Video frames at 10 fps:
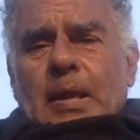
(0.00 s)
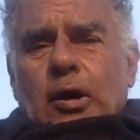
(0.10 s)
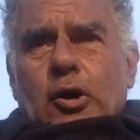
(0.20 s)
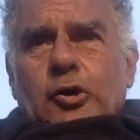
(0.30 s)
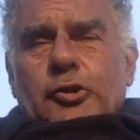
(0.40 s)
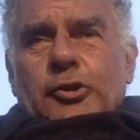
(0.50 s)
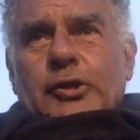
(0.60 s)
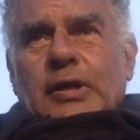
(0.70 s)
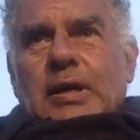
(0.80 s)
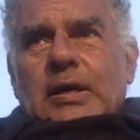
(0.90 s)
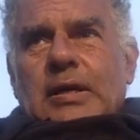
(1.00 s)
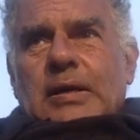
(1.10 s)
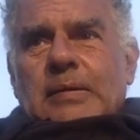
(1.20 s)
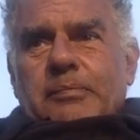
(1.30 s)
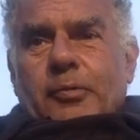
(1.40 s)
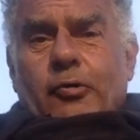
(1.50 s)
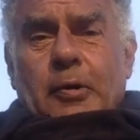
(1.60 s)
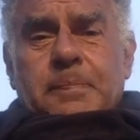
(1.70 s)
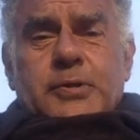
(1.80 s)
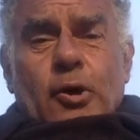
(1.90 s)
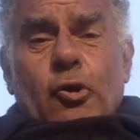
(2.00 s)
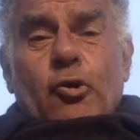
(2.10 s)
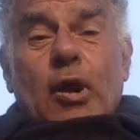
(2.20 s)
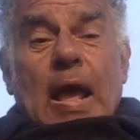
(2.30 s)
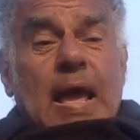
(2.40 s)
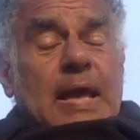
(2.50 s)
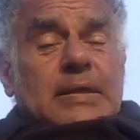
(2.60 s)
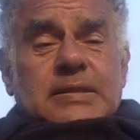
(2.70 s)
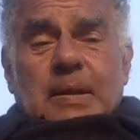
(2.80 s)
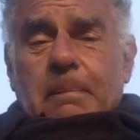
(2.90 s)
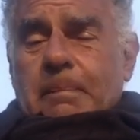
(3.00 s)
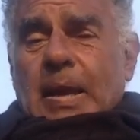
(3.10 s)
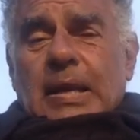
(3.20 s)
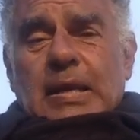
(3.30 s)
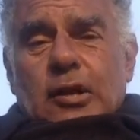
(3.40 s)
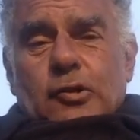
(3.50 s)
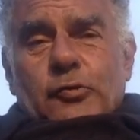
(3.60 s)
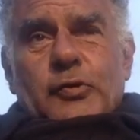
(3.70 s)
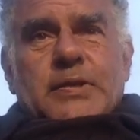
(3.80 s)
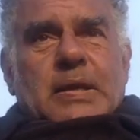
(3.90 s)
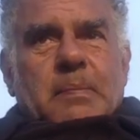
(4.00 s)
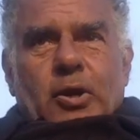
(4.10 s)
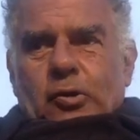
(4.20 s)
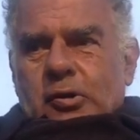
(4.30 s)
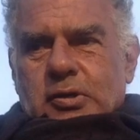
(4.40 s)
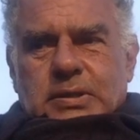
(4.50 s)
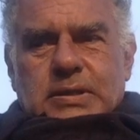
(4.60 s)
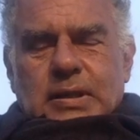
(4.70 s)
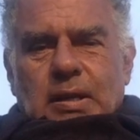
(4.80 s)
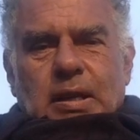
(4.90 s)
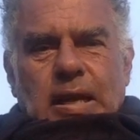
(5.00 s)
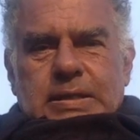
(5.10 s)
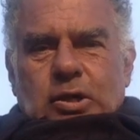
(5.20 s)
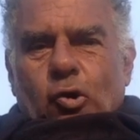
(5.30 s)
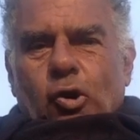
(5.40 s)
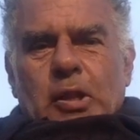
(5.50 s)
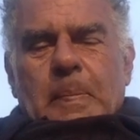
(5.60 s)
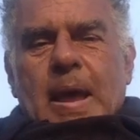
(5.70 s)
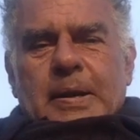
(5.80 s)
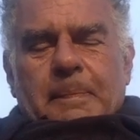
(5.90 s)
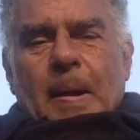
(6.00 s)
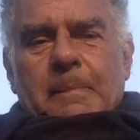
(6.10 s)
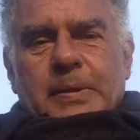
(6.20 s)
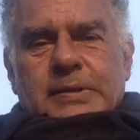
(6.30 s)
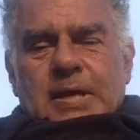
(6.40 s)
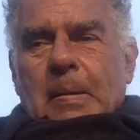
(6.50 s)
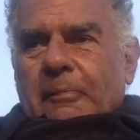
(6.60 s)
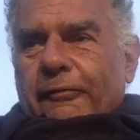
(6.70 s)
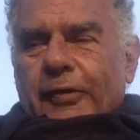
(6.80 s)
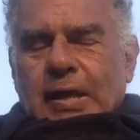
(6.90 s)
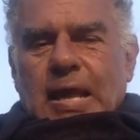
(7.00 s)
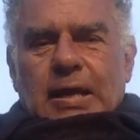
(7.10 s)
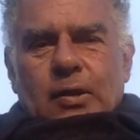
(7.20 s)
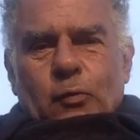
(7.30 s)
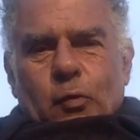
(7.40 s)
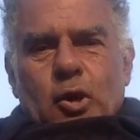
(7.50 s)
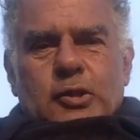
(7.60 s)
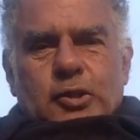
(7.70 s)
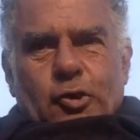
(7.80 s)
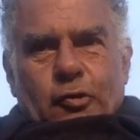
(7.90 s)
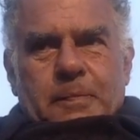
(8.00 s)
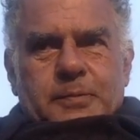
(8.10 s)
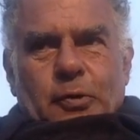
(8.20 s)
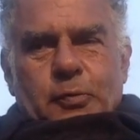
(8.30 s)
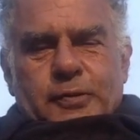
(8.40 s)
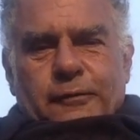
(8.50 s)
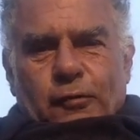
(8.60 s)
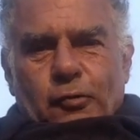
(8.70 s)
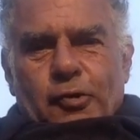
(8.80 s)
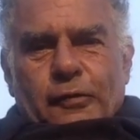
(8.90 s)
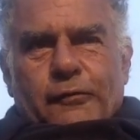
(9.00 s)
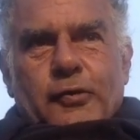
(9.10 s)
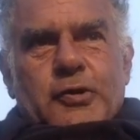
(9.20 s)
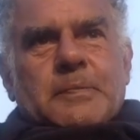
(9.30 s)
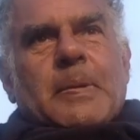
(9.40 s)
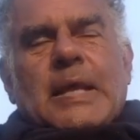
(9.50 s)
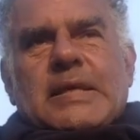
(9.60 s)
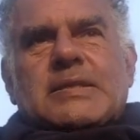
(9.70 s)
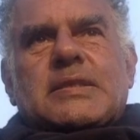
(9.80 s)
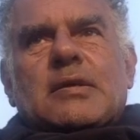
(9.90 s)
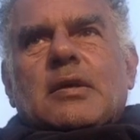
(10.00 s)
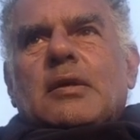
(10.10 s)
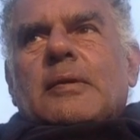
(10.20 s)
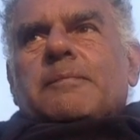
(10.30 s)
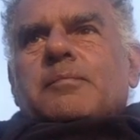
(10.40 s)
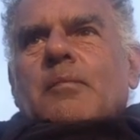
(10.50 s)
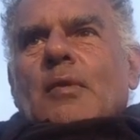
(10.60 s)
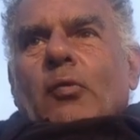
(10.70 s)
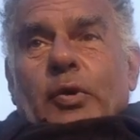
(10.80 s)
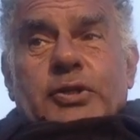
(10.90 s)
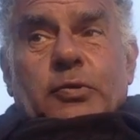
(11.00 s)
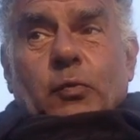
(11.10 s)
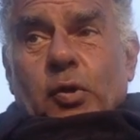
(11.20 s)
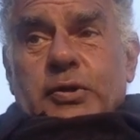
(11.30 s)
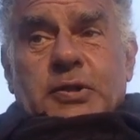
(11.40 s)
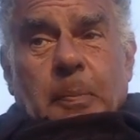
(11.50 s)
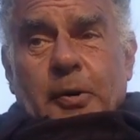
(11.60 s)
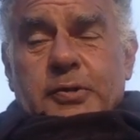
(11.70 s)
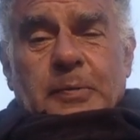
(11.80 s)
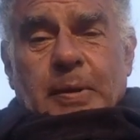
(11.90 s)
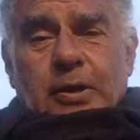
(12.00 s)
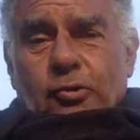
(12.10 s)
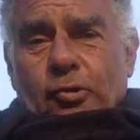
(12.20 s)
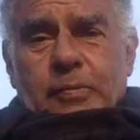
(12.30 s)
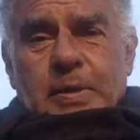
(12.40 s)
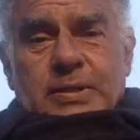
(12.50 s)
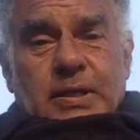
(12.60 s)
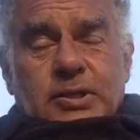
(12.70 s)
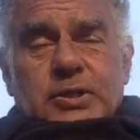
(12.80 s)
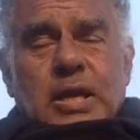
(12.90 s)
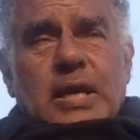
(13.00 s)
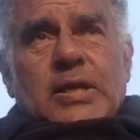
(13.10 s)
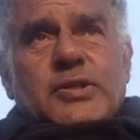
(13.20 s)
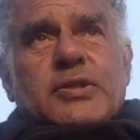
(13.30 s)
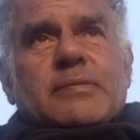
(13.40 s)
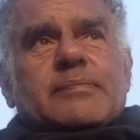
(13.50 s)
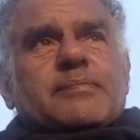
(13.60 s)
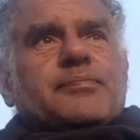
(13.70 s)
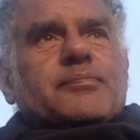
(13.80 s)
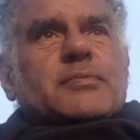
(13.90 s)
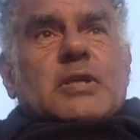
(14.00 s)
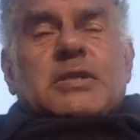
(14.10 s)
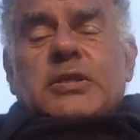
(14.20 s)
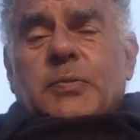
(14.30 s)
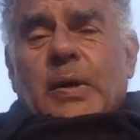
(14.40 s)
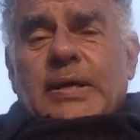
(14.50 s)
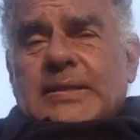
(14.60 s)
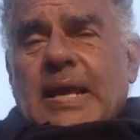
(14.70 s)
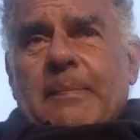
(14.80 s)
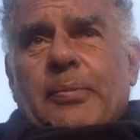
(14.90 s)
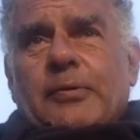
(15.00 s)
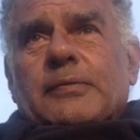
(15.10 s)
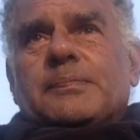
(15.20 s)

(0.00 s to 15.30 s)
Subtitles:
on crypto, and many are losing because it's all about a pump and dump, forgetting what the crypto was for in the first place, which was supposed to be anonymous exchange, just as one example.